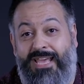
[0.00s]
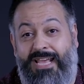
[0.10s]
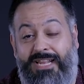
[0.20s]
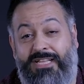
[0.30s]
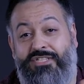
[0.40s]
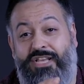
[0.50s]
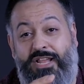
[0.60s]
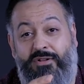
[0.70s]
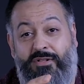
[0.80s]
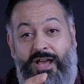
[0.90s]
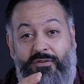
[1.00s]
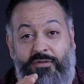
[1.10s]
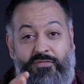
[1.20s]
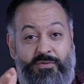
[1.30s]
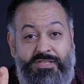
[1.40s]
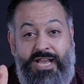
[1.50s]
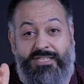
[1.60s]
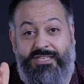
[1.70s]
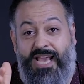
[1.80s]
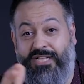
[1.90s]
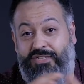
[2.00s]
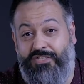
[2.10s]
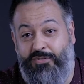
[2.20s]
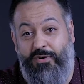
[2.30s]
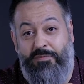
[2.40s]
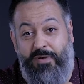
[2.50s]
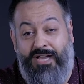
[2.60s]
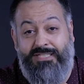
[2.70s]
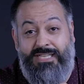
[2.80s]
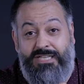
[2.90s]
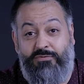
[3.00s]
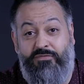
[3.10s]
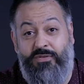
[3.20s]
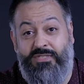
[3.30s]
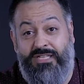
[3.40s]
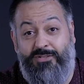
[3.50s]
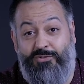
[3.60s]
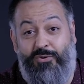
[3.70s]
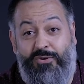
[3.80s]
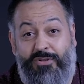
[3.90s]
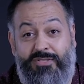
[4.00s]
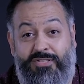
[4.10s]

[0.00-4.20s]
in this channel, I review techs, gadgets, do unboxing, reviews, and tutorials.